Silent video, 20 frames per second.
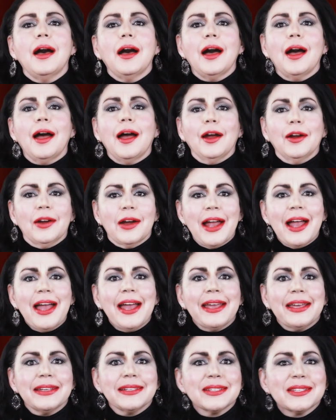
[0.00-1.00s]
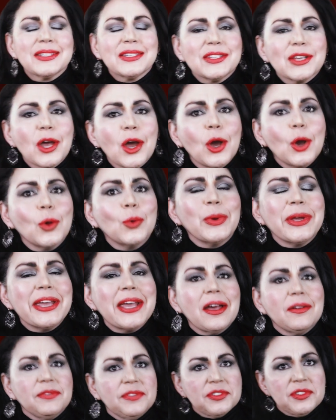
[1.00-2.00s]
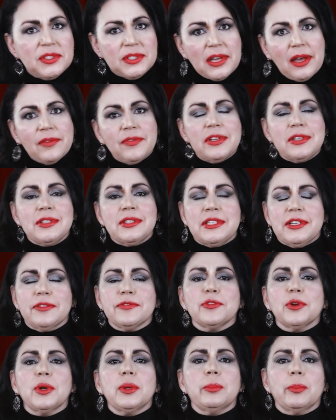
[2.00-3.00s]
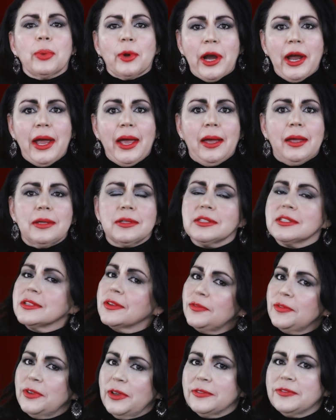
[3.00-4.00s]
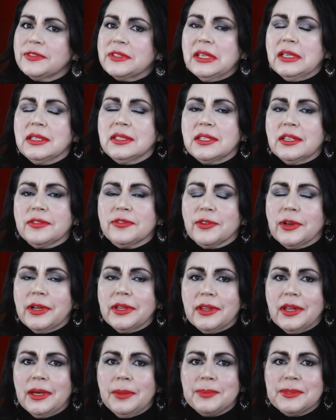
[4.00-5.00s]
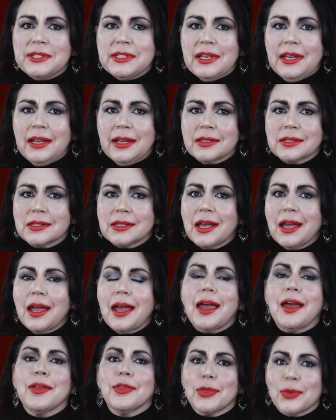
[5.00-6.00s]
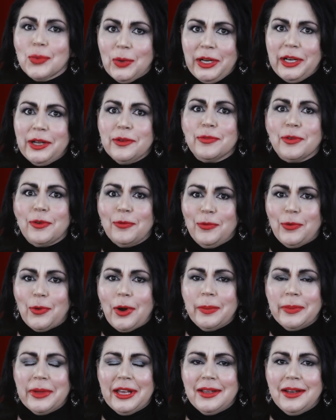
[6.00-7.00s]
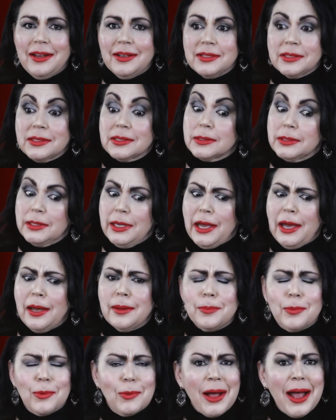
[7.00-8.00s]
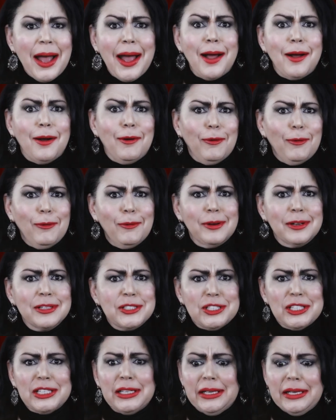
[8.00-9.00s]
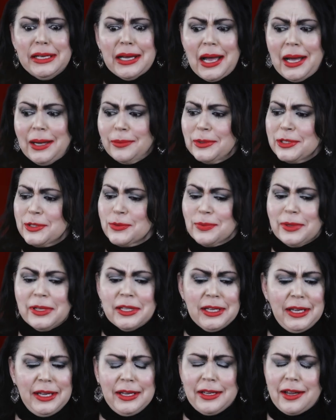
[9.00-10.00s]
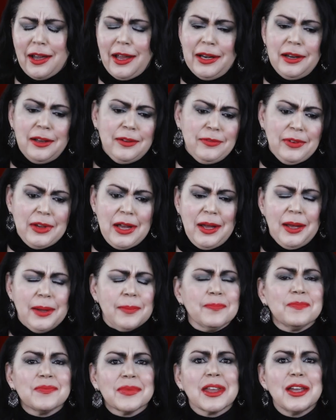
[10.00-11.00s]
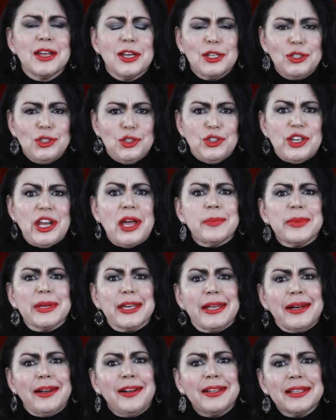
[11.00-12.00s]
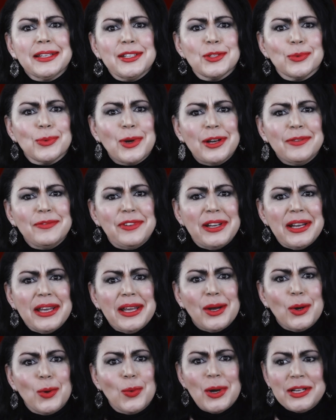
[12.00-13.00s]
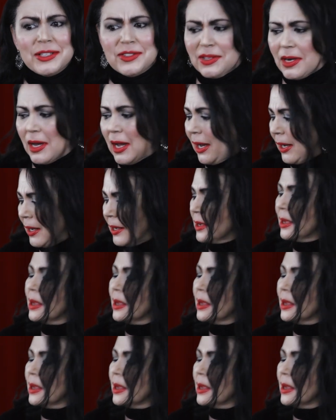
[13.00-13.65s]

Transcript: All right, so we have seven different brands, 15 different lipsticks, and three different formulas. Yep, wow. Gee, I was really kind of jamming it all into one video, wasn't I?